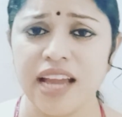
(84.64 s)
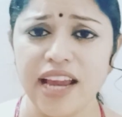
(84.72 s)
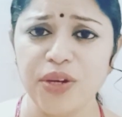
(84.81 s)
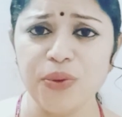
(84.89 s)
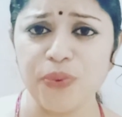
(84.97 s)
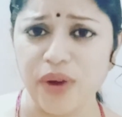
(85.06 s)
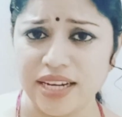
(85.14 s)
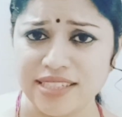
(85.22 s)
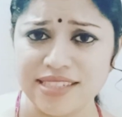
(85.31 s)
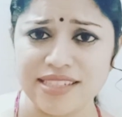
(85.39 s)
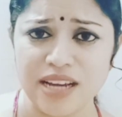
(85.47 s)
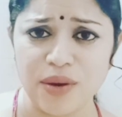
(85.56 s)
And you write
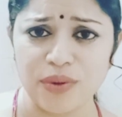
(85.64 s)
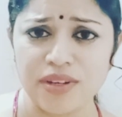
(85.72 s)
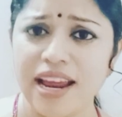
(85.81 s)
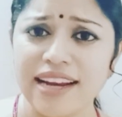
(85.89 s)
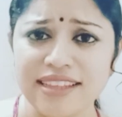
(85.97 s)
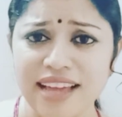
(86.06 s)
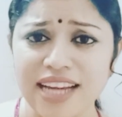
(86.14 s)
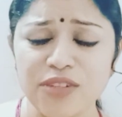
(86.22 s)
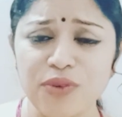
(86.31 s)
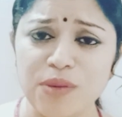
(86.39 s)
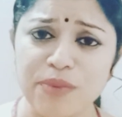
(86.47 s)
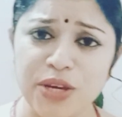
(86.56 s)
it down. And that
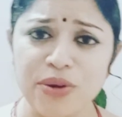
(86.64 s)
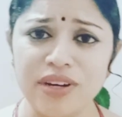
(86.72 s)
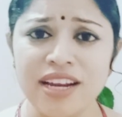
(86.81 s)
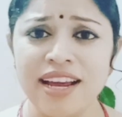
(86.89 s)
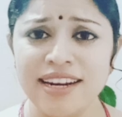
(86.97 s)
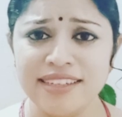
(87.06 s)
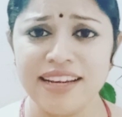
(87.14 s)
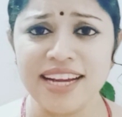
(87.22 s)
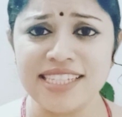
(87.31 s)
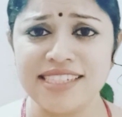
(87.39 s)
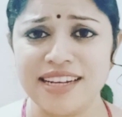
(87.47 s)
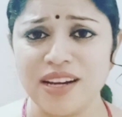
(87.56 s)
will be your
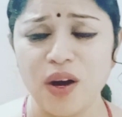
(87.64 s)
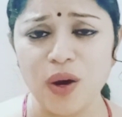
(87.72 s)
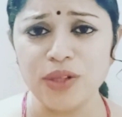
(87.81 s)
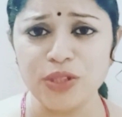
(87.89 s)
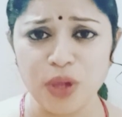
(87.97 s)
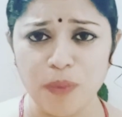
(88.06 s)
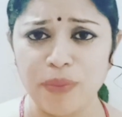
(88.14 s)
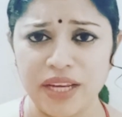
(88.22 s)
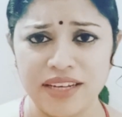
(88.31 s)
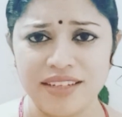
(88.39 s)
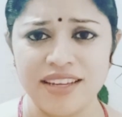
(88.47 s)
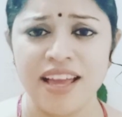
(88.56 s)
title or
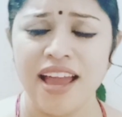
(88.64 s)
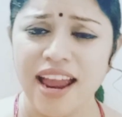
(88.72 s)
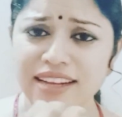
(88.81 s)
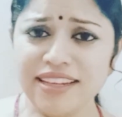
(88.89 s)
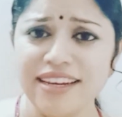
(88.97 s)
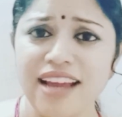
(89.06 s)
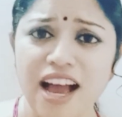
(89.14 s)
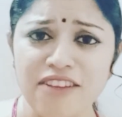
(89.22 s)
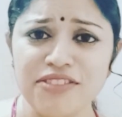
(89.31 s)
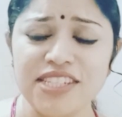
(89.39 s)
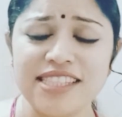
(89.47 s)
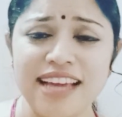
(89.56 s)
topic. And then
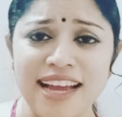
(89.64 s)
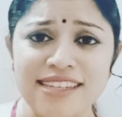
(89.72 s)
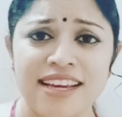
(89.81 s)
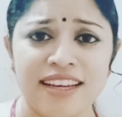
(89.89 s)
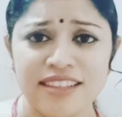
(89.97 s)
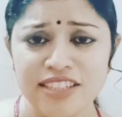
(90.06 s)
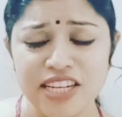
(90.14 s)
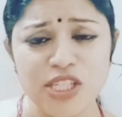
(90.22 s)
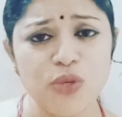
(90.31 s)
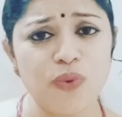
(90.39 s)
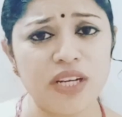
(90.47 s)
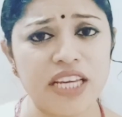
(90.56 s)
after that, the
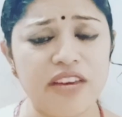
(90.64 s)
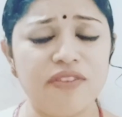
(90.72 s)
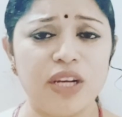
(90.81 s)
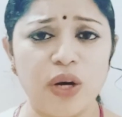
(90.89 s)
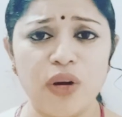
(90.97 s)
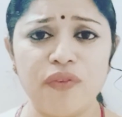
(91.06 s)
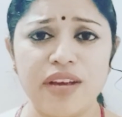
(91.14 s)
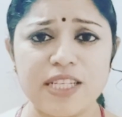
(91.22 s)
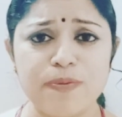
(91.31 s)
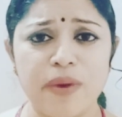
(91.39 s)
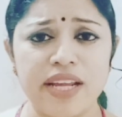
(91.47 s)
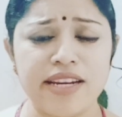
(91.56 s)
teacher will give a lot of
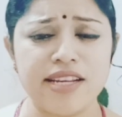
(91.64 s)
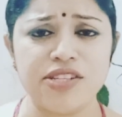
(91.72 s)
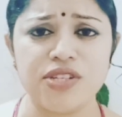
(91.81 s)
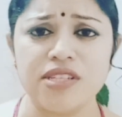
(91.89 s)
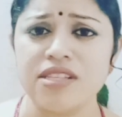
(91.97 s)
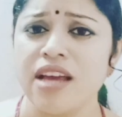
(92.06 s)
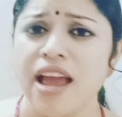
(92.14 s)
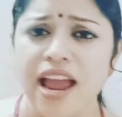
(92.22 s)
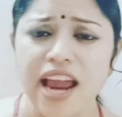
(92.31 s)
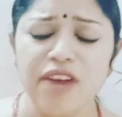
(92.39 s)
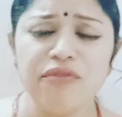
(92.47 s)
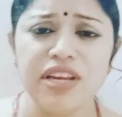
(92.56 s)
explanations.
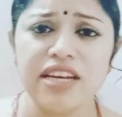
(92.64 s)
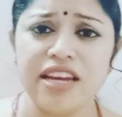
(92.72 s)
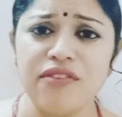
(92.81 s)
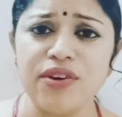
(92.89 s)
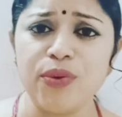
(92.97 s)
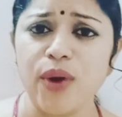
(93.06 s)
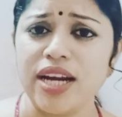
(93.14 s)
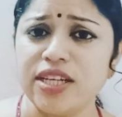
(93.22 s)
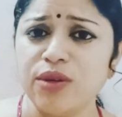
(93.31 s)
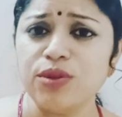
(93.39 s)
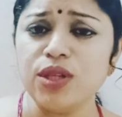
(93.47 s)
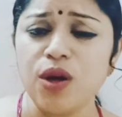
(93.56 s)
And we never write
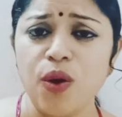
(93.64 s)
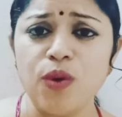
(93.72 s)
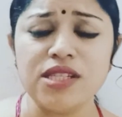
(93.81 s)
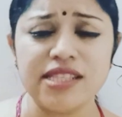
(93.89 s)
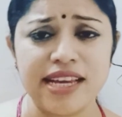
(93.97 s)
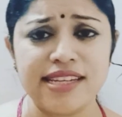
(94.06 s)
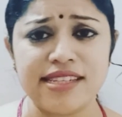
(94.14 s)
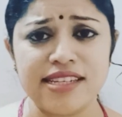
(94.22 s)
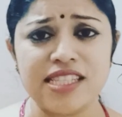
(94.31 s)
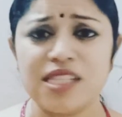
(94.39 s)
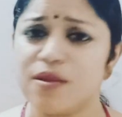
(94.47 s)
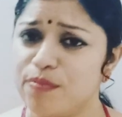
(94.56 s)
down the whole
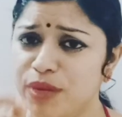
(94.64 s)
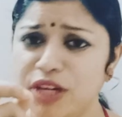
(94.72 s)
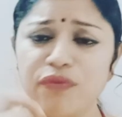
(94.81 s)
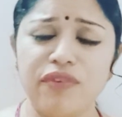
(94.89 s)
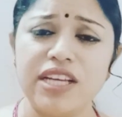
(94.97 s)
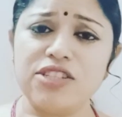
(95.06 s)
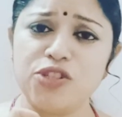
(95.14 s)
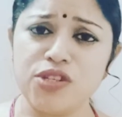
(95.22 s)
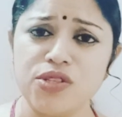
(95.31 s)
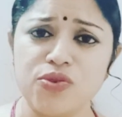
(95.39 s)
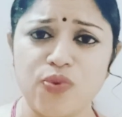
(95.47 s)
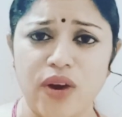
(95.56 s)
sentence, but we
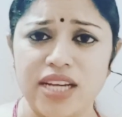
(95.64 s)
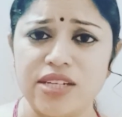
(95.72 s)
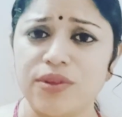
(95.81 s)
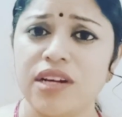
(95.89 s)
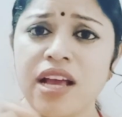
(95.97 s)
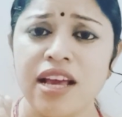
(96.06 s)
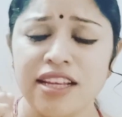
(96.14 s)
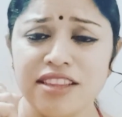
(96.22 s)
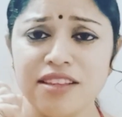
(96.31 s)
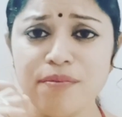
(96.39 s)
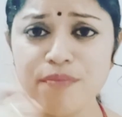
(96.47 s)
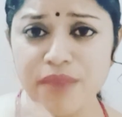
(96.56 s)
just write down
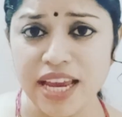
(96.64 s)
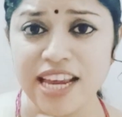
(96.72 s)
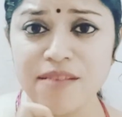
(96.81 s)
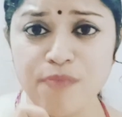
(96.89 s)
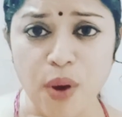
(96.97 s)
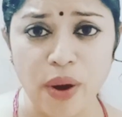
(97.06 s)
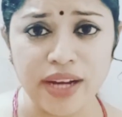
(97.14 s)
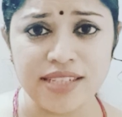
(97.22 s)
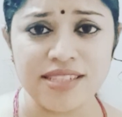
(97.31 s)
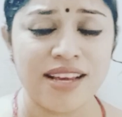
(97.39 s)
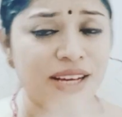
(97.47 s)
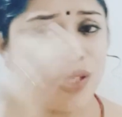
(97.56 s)
the main
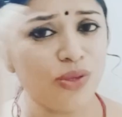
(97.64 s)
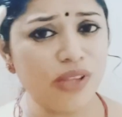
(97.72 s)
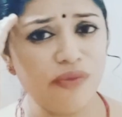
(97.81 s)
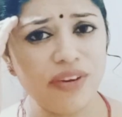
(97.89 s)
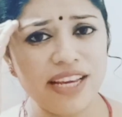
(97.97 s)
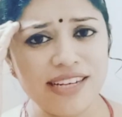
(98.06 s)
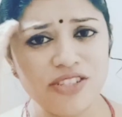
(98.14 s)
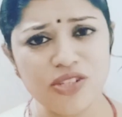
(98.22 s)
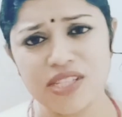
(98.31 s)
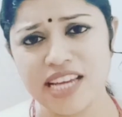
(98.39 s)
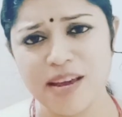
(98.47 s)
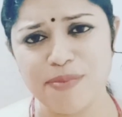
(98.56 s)
points so that we can
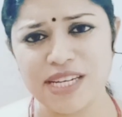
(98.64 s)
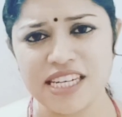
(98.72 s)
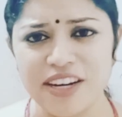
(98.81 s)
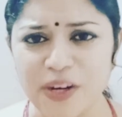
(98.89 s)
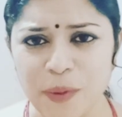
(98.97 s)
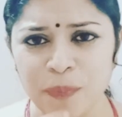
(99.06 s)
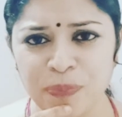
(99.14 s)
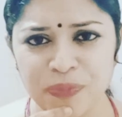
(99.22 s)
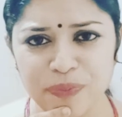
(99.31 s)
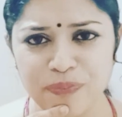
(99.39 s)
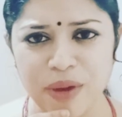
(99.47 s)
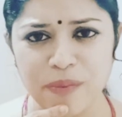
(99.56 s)
just keep it in our
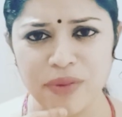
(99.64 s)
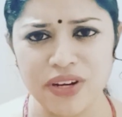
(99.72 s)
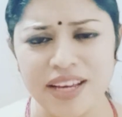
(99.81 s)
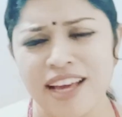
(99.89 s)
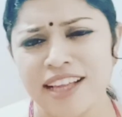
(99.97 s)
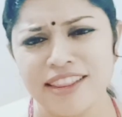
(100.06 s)
memory.